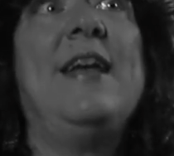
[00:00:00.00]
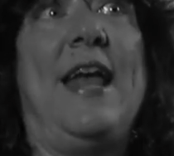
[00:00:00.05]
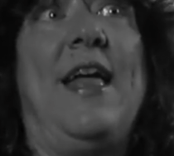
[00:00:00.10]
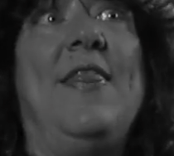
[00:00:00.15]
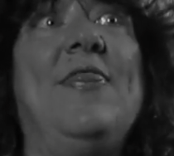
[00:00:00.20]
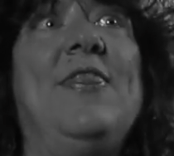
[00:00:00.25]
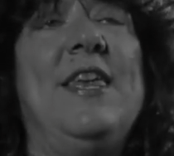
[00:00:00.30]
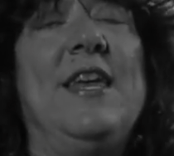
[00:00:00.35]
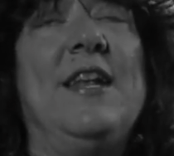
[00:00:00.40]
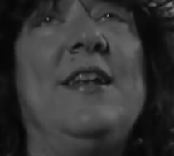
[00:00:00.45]

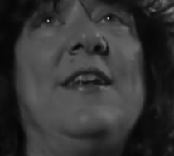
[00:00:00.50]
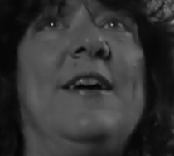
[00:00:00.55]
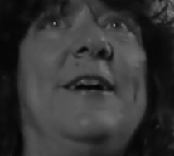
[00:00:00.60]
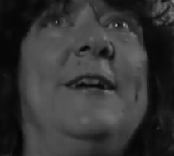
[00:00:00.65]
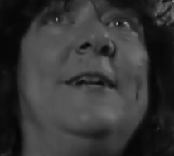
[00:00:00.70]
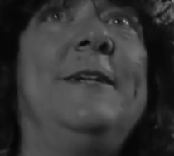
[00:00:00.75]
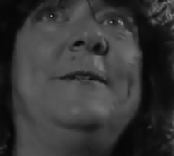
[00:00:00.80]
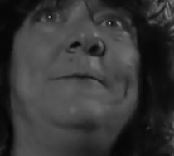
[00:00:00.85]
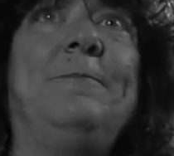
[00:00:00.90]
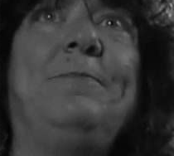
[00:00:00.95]
And then
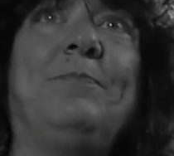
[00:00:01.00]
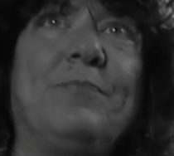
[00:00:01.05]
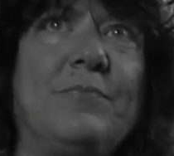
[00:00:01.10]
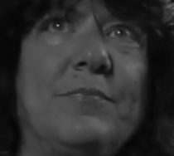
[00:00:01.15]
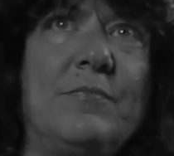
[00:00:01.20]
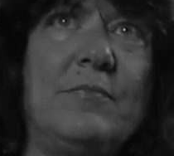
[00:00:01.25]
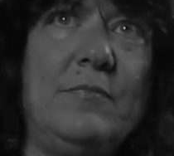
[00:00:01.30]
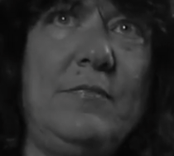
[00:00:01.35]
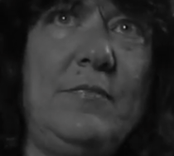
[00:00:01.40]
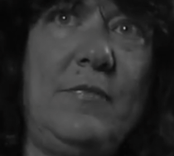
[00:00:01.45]
um,
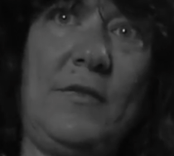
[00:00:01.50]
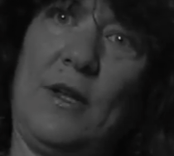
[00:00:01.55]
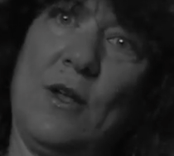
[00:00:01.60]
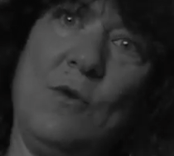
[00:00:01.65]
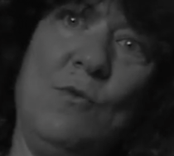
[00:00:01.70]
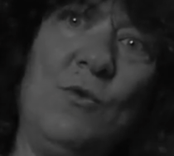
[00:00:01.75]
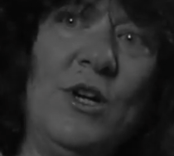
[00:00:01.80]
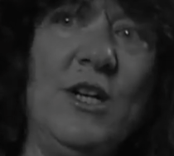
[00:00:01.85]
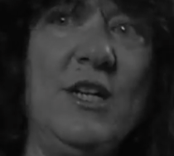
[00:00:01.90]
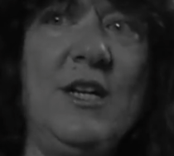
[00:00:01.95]

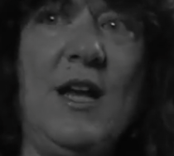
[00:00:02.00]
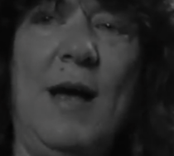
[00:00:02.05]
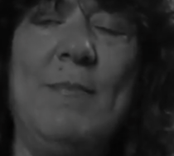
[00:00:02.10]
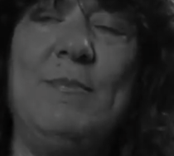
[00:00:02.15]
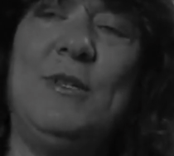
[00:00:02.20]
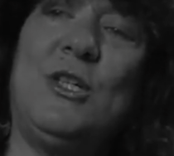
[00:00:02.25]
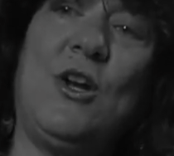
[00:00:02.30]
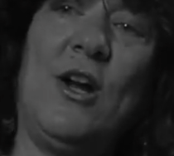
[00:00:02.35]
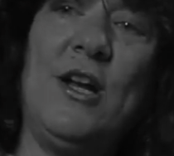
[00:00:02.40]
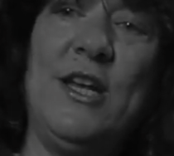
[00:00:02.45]
we're gonna,
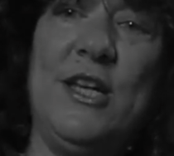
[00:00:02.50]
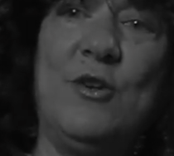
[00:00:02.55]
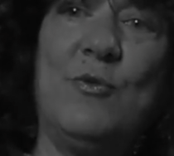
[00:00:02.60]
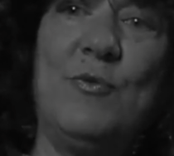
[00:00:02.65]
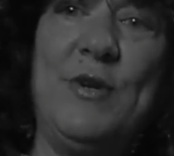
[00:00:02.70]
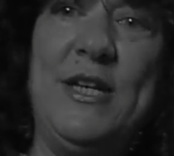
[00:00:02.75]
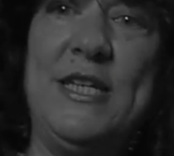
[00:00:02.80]
I'm starting to